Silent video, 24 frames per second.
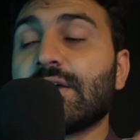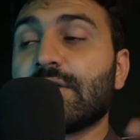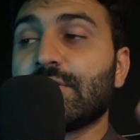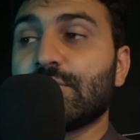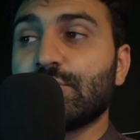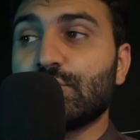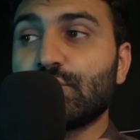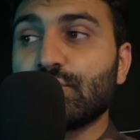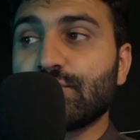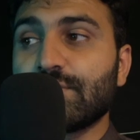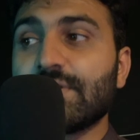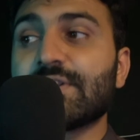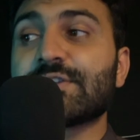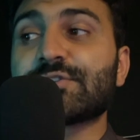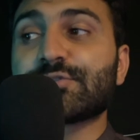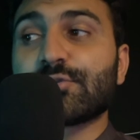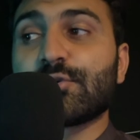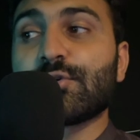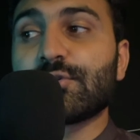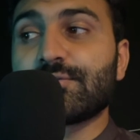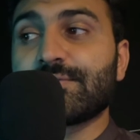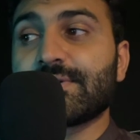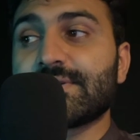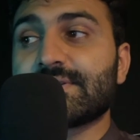You will
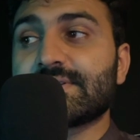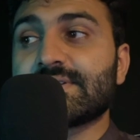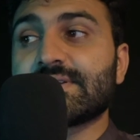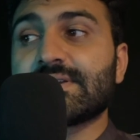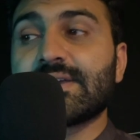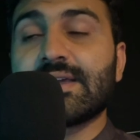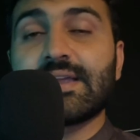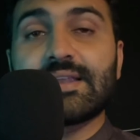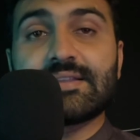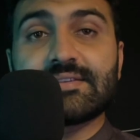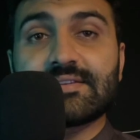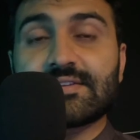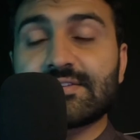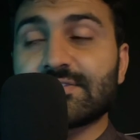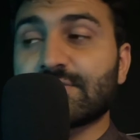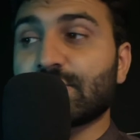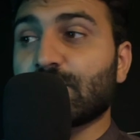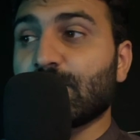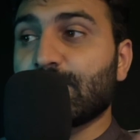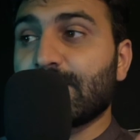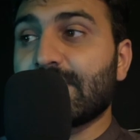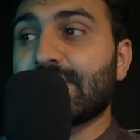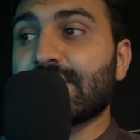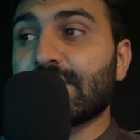solve it and just
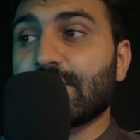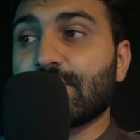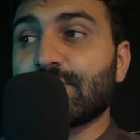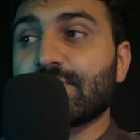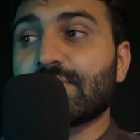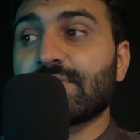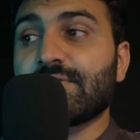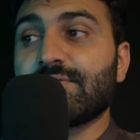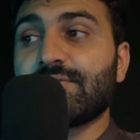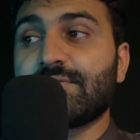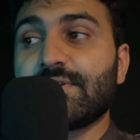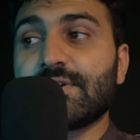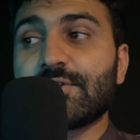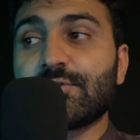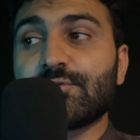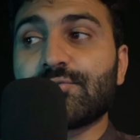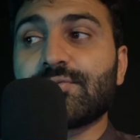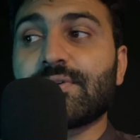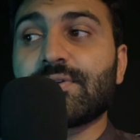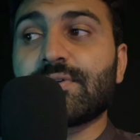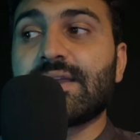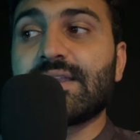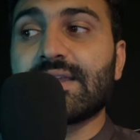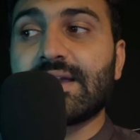comment down where you
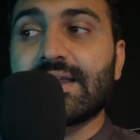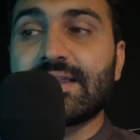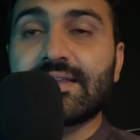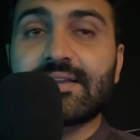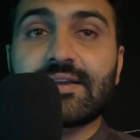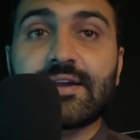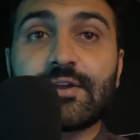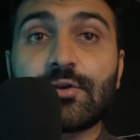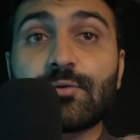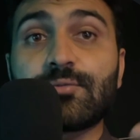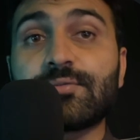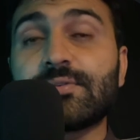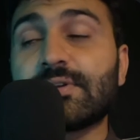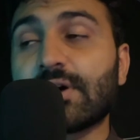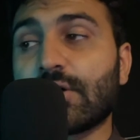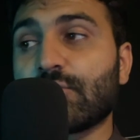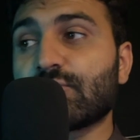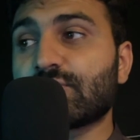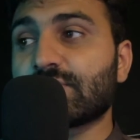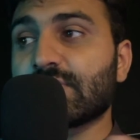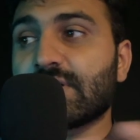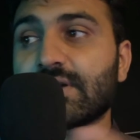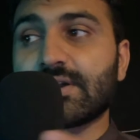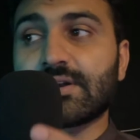find any kind of
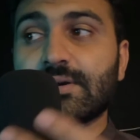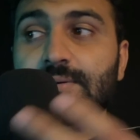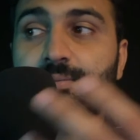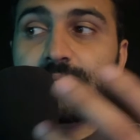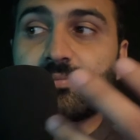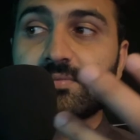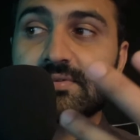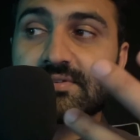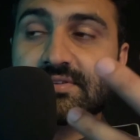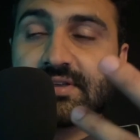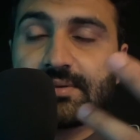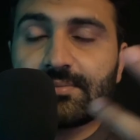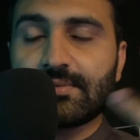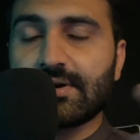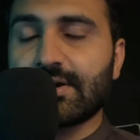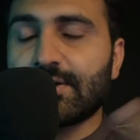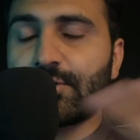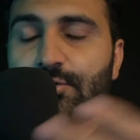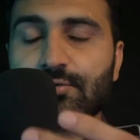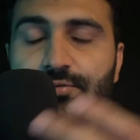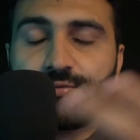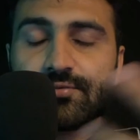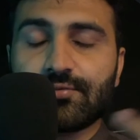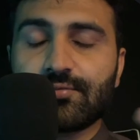doubt or some kind
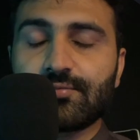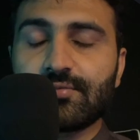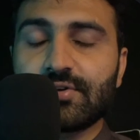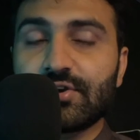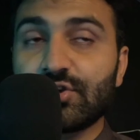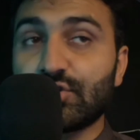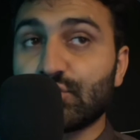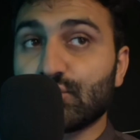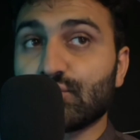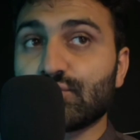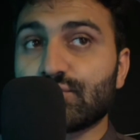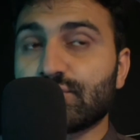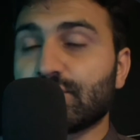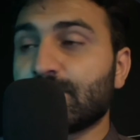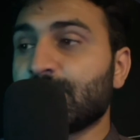of issues.